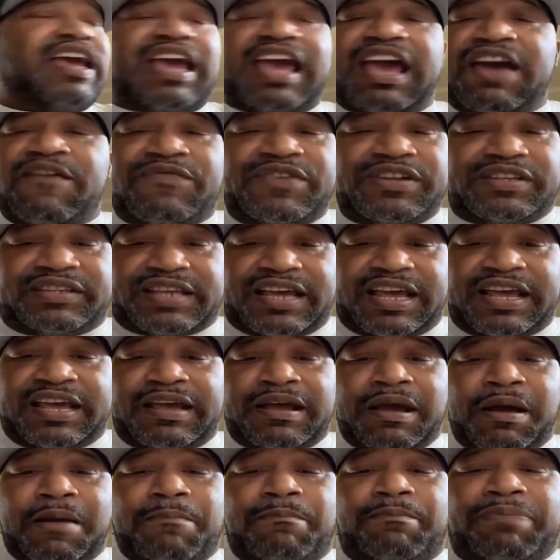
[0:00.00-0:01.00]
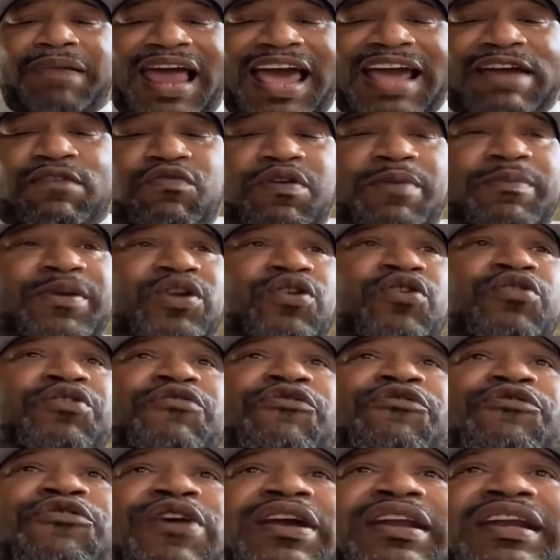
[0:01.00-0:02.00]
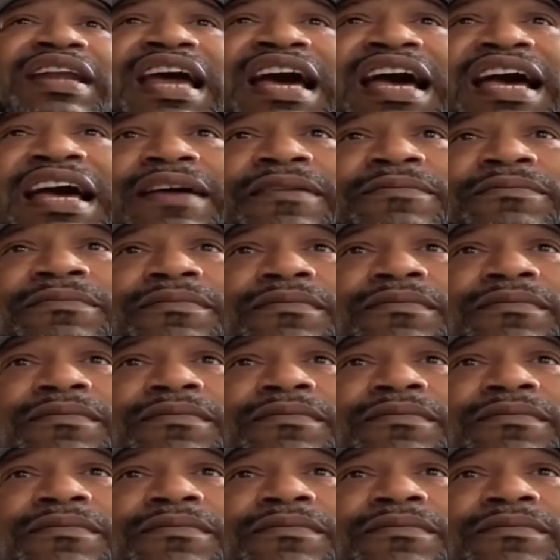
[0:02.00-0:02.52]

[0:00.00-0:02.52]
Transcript: everything. Black women on the front line.